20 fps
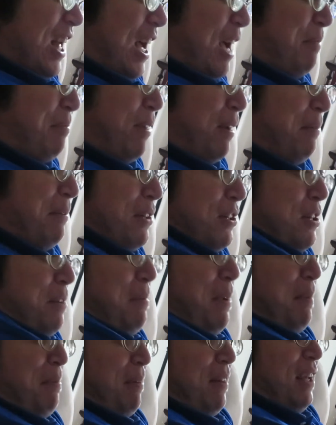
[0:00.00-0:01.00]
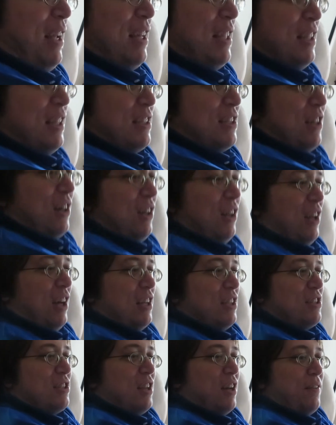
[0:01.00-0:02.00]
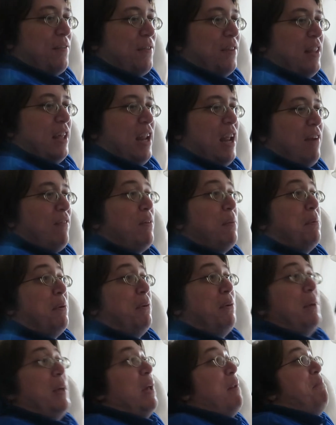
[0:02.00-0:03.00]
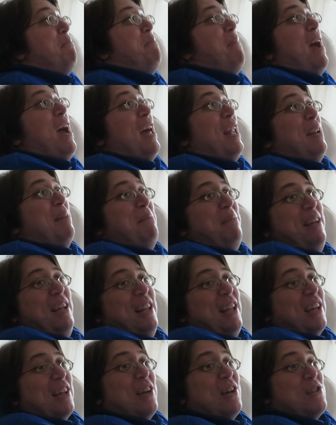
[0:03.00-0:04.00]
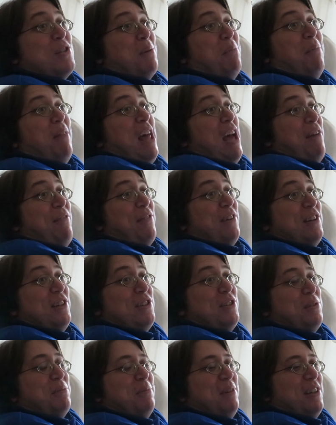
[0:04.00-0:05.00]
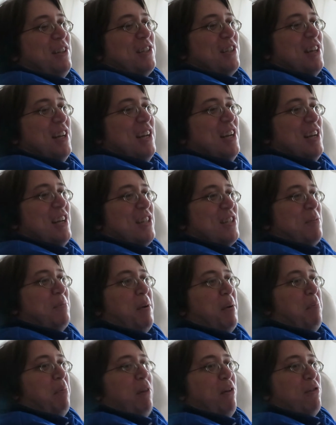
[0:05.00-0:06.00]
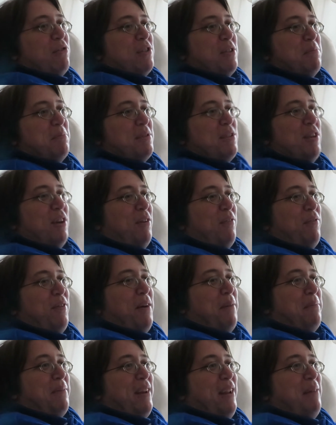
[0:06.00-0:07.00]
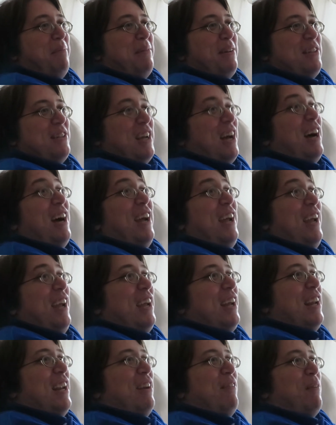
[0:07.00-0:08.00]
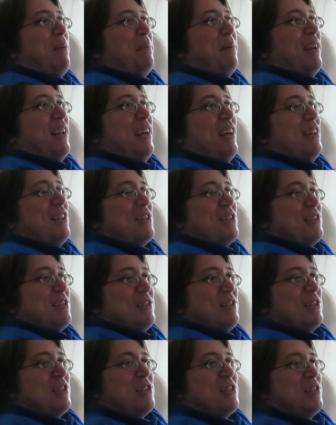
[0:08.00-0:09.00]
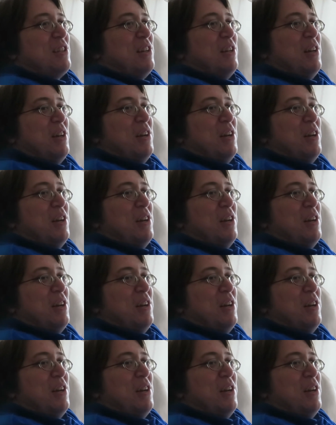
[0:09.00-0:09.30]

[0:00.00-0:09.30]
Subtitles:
I probably should be playing this online stuff and then everybody would get mad at me, like, because I'm laughing too much. Somebody blows themselves up and I'd be dying and everybody else is just